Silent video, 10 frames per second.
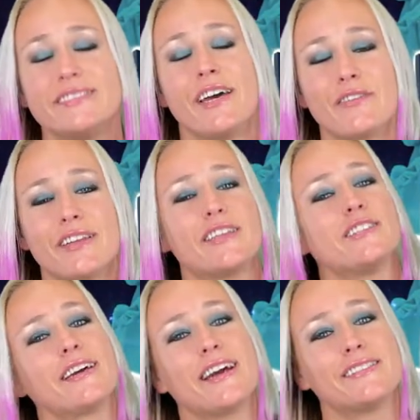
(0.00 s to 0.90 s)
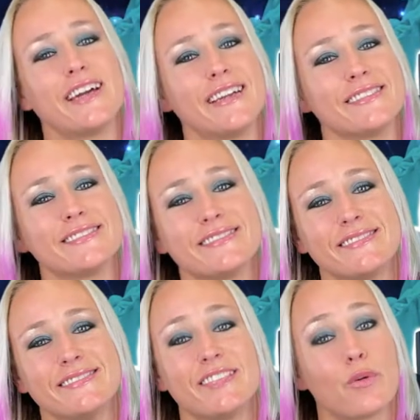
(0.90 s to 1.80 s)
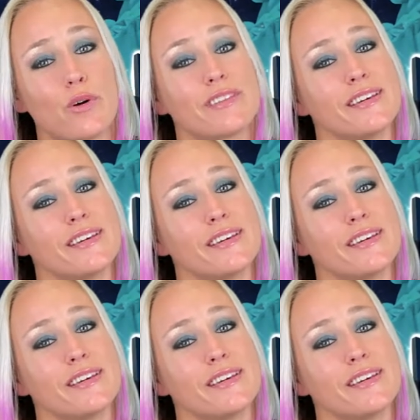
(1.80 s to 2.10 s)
definitely check out Titan. They're worth